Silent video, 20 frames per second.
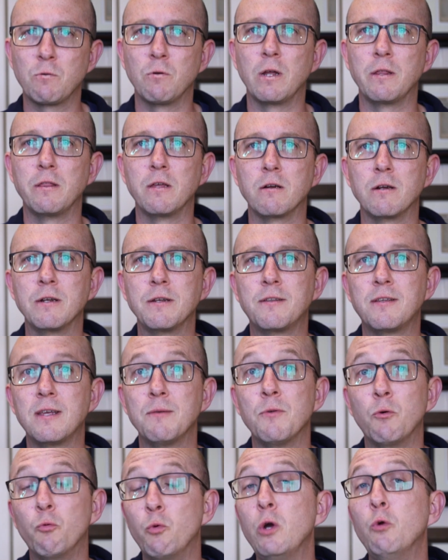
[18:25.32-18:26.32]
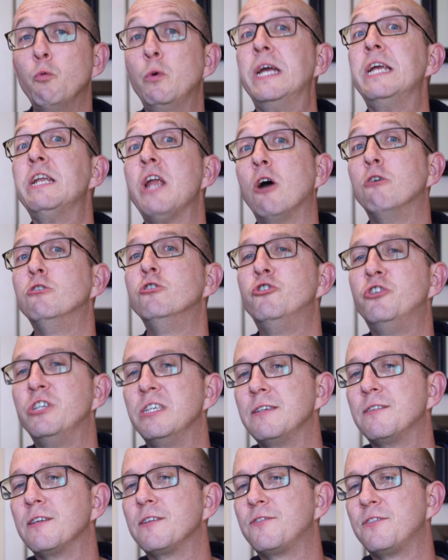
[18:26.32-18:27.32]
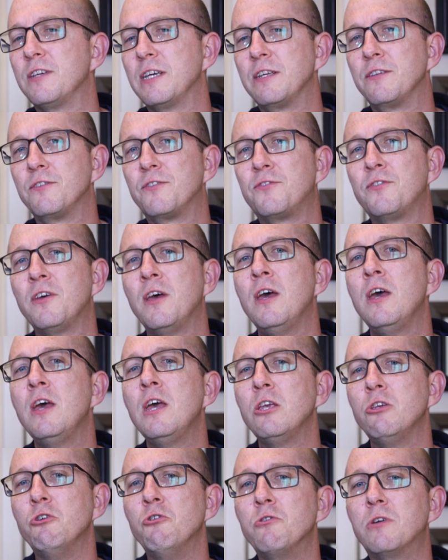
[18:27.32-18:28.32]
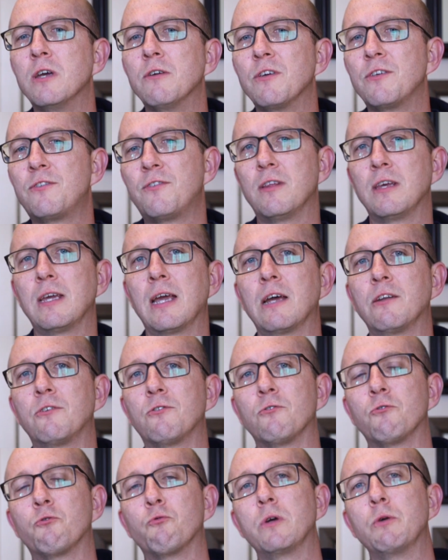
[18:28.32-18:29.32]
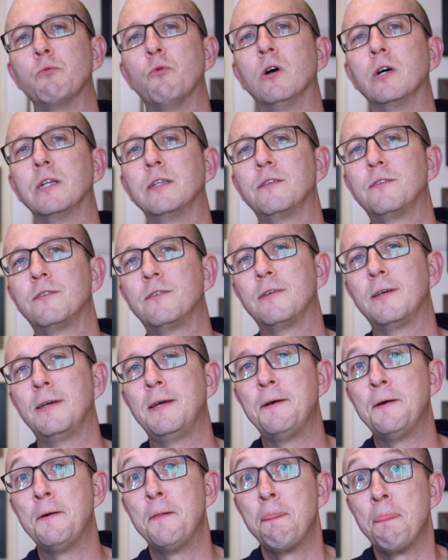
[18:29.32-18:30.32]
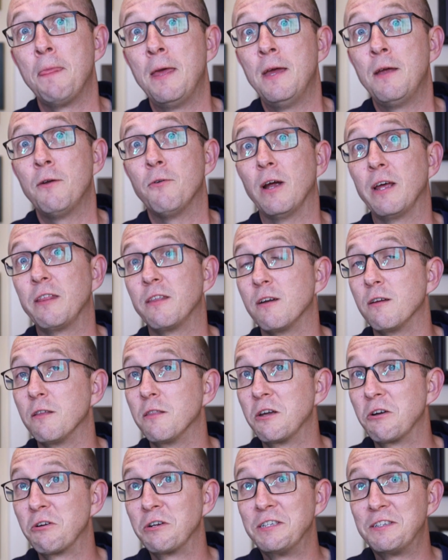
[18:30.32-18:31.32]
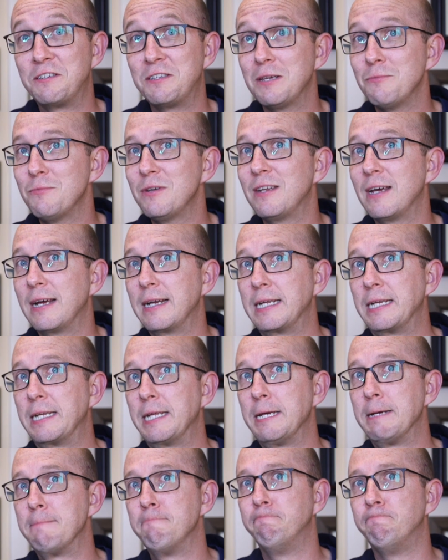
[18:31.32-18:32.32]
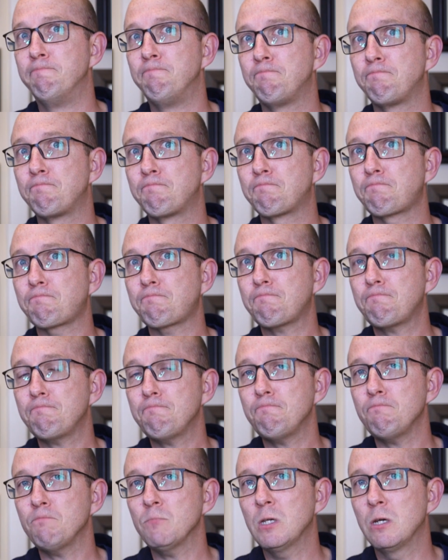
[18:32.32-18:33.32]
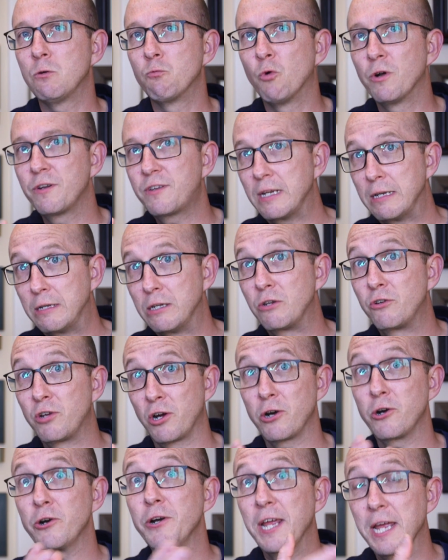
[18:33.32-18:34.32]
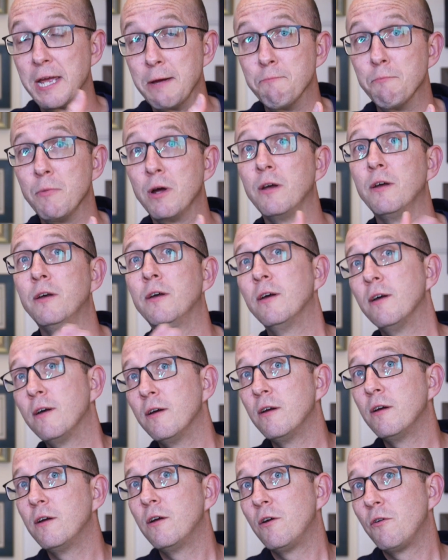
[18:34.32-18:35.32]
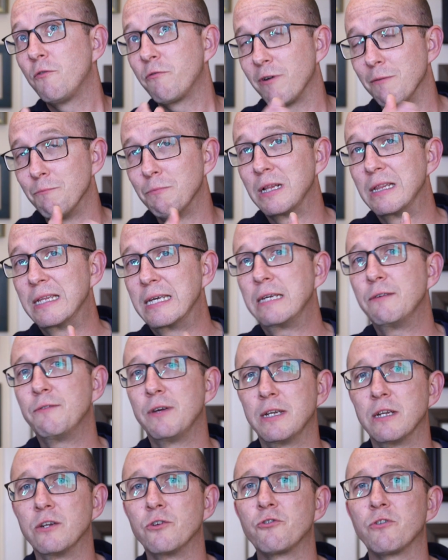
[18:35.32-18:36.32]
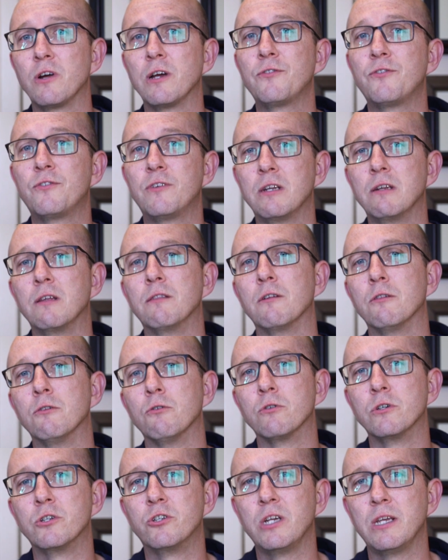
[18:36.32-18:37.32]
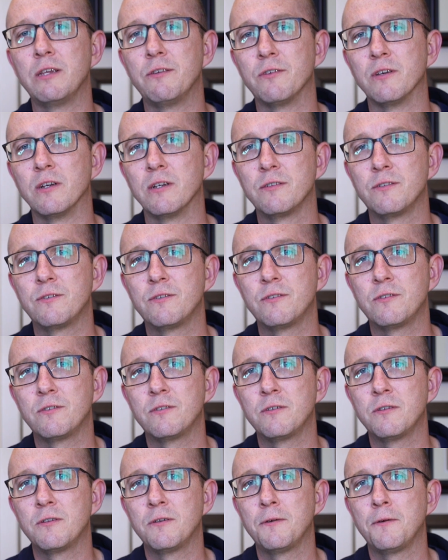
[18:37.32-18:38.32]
Right, they're intimate. We know who Jesus is. You give us the answers we want. Right, they're intimidating him and wanting to turn him from believing and trusting in the Lord Jesus.